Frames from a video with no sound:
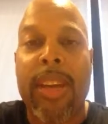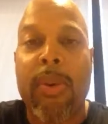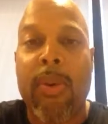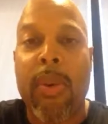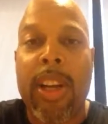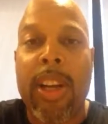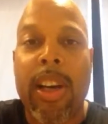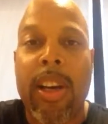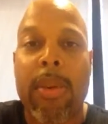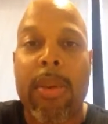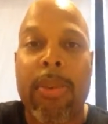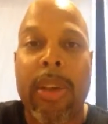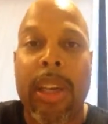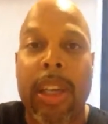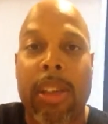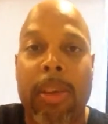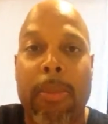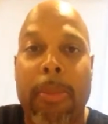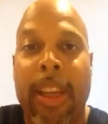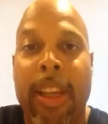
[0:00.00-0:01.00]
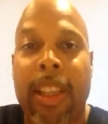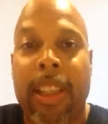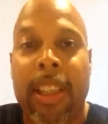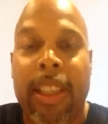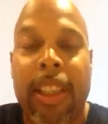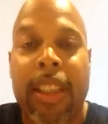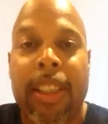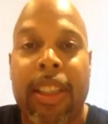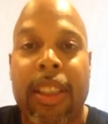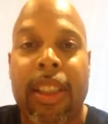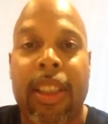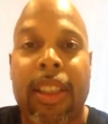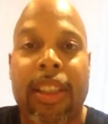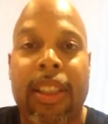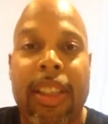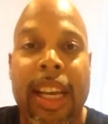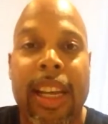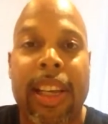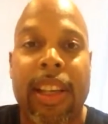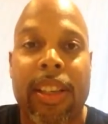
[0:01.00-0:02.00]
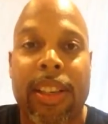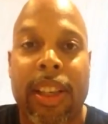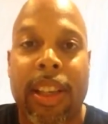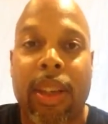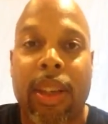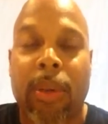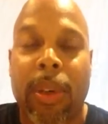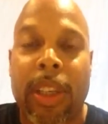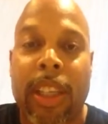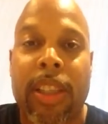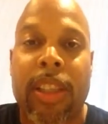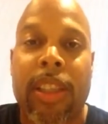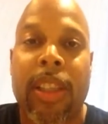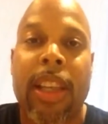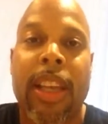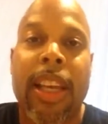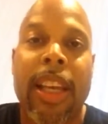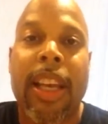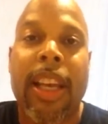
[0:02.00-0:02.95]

it went up incrementally. The seconds increased.